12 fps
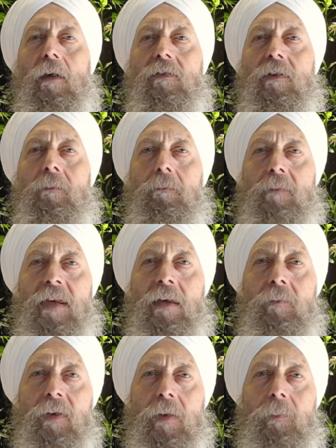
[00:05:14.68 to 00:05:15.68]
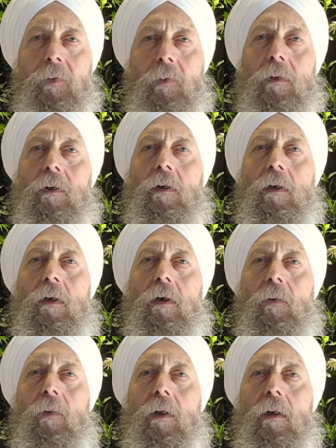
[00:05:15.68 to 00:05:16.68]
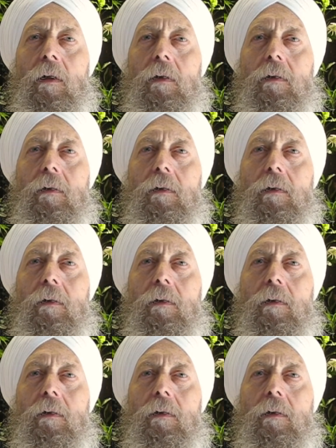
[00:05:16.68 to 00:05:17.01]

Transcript: some mean people will